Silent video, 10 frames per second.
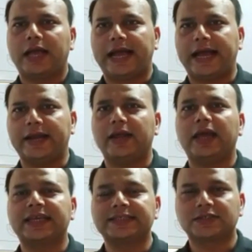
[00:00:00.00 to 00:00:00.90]
and
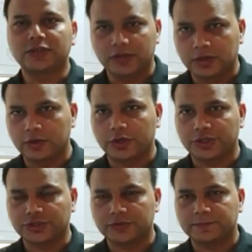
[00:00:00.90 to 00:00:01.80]
external
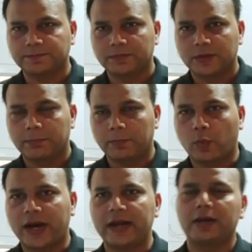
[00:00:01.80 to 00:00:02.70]
rotation.
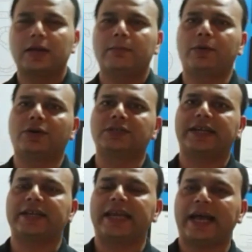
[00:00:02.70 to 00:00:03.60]
Why? Because
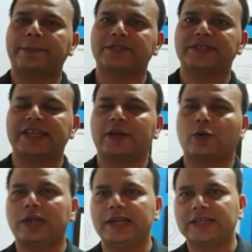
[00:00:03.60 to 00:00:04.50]
that gaps the
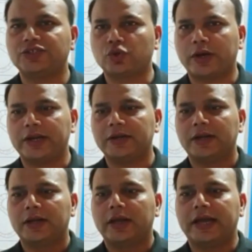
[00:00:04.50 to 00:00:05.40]
sacroiliac joint
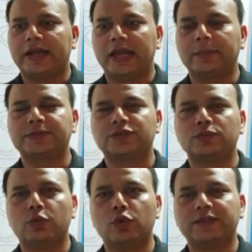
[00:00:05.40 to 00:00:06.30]
and helps
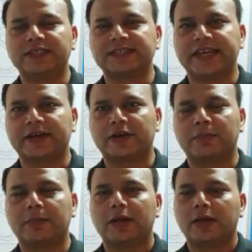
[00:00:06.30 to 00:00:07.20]
to move the sacrum